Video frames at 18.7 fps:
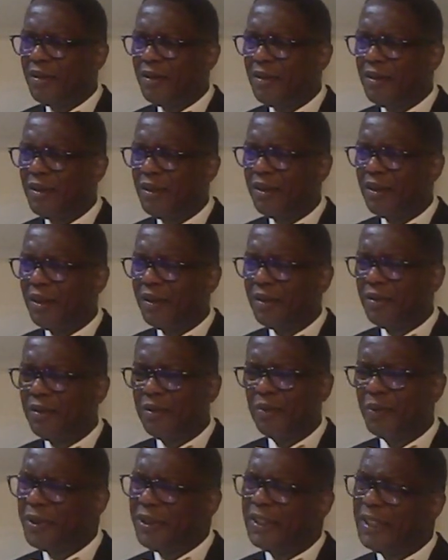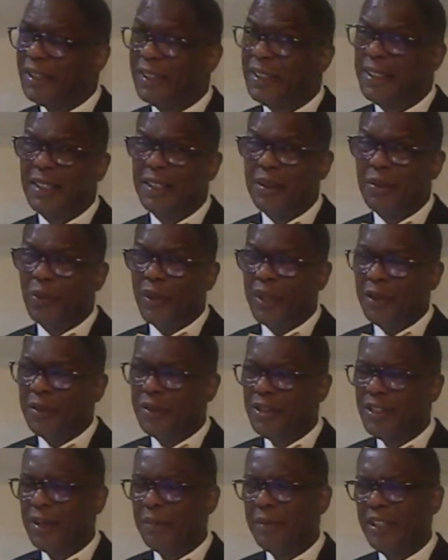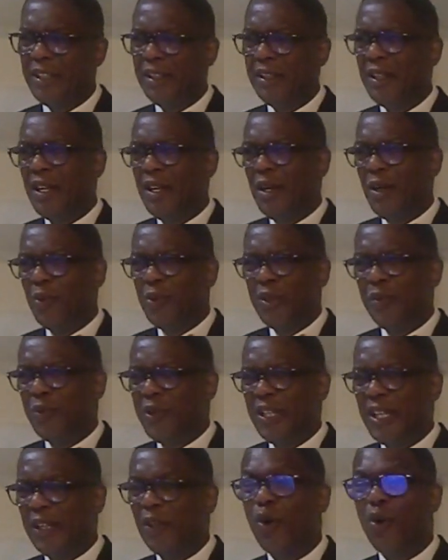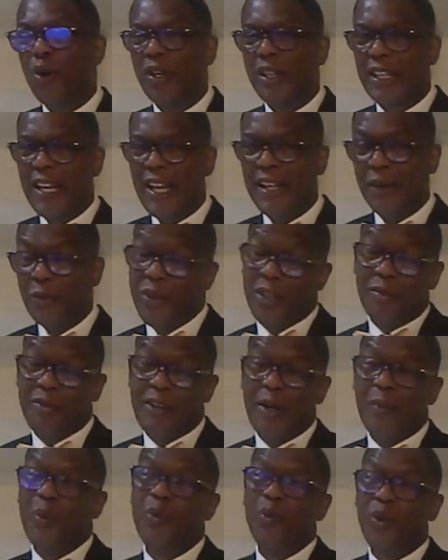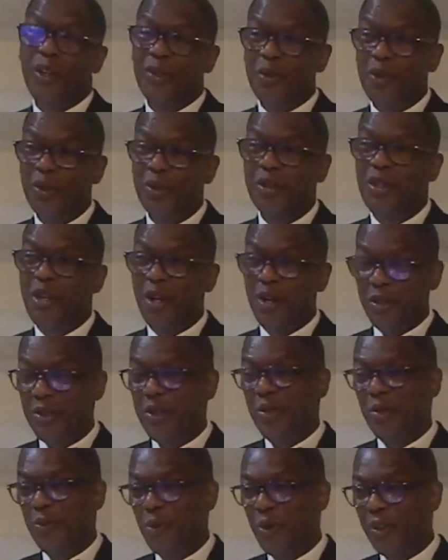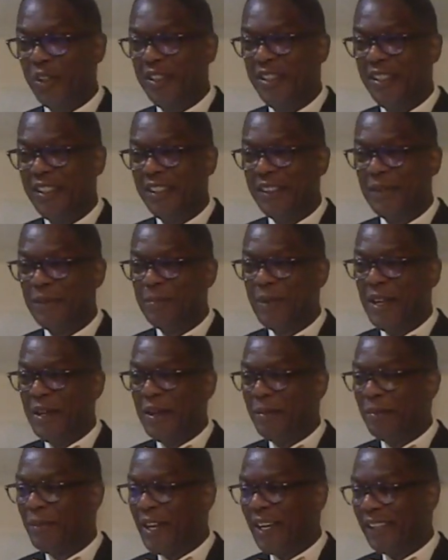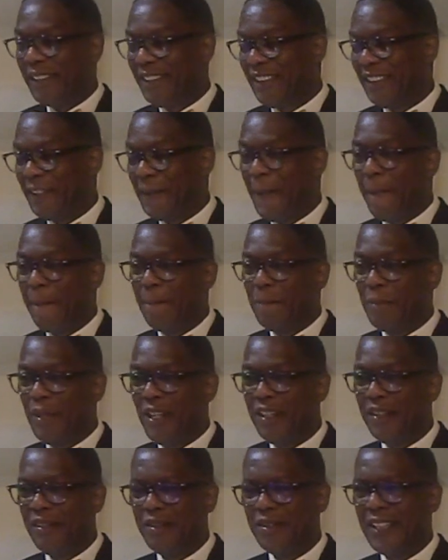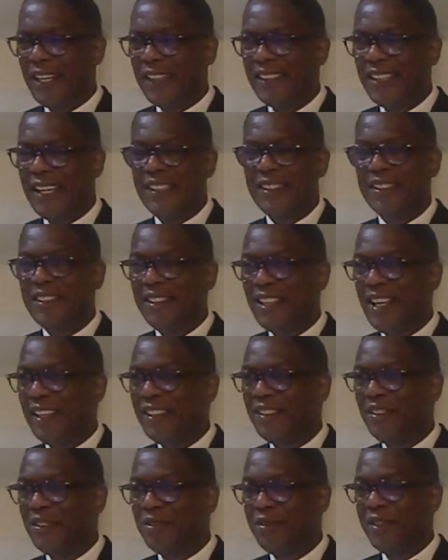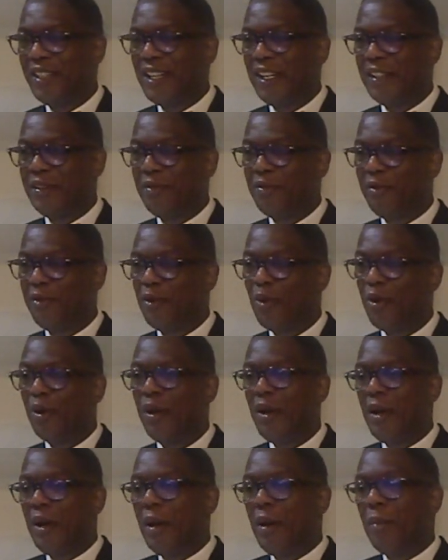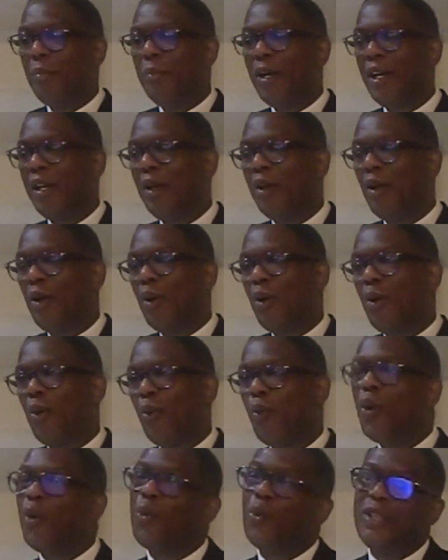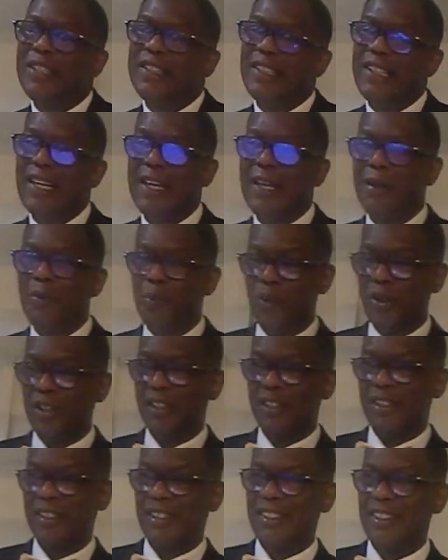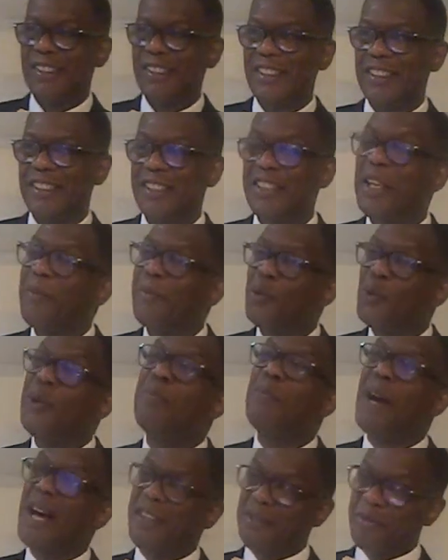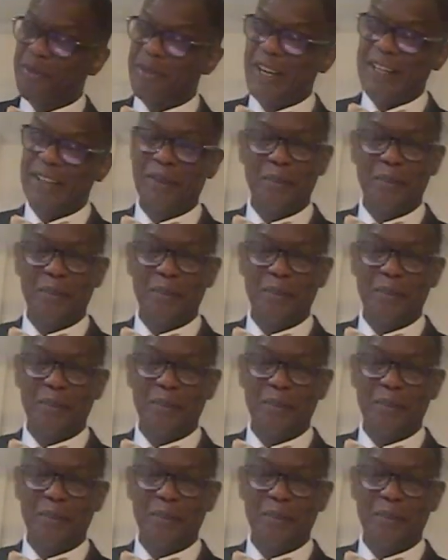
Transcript: you know, we did it anyway. You know what I mean? We had an organic, in fact, we won a horticulture award back then. It's like 1993, 94. But what we did was something, we modified the